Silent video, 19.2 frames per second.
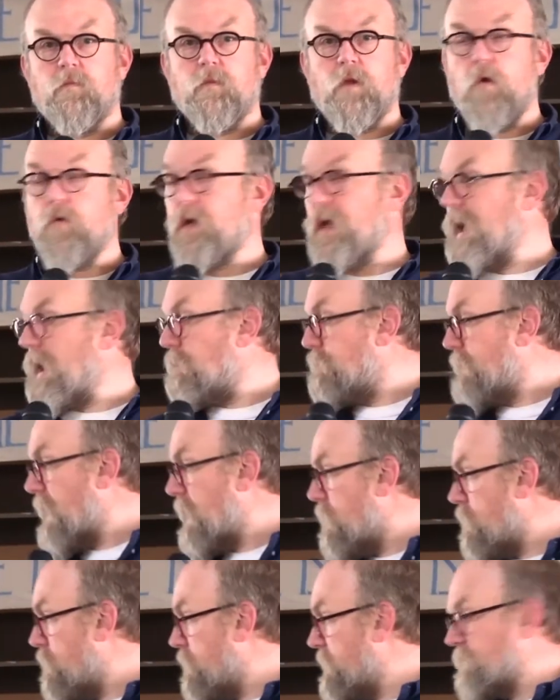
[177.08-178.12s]
Okay, I'm
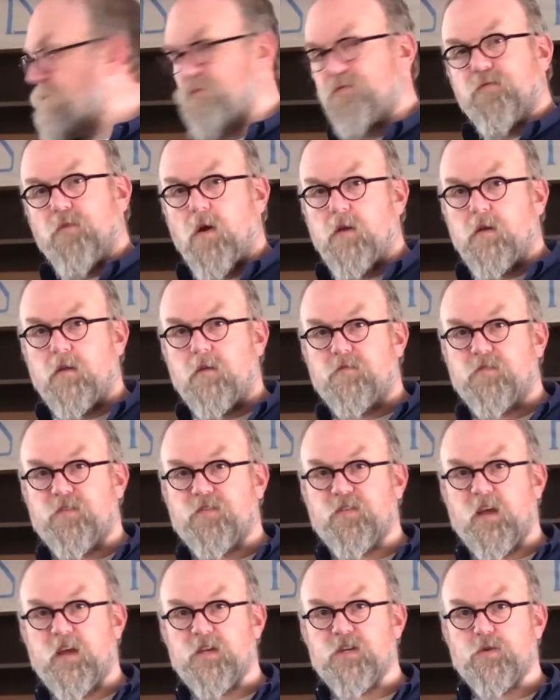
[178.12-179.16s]
now at the front of the
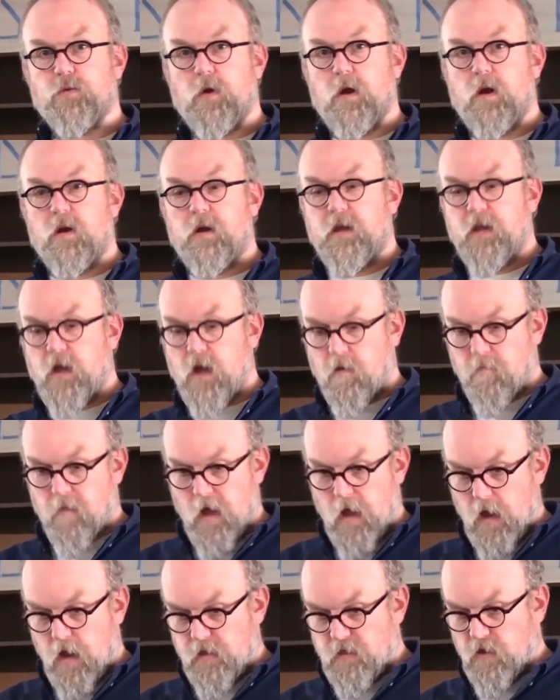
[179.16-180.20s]
sanctuary, up
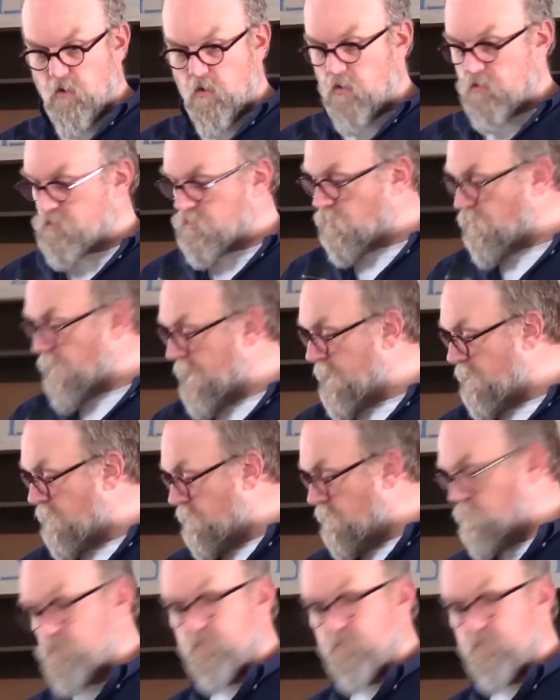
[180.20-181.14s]
behind the altar rail,